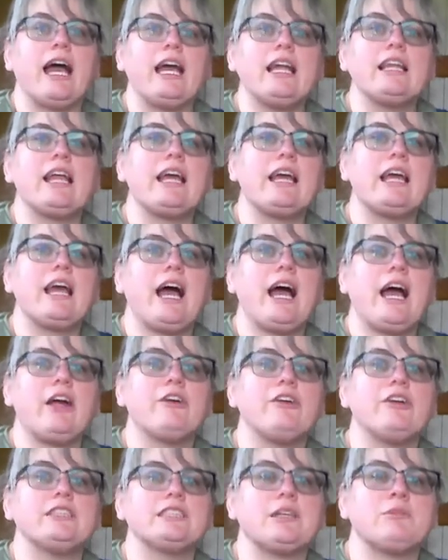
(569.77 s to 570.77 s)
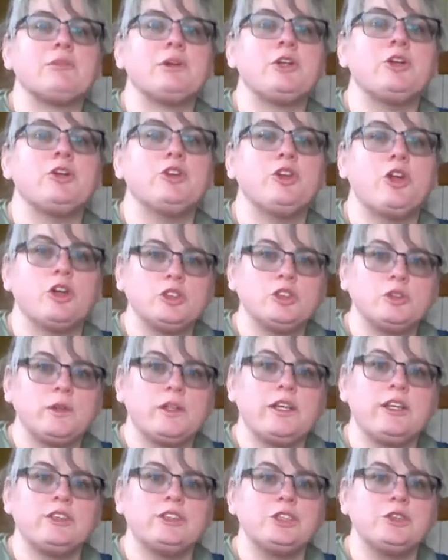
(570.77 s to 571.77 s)
I like hiring someone who
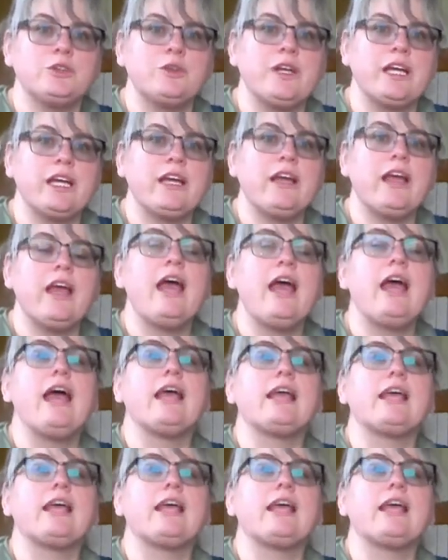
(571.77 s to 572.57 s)
knows what they're doing,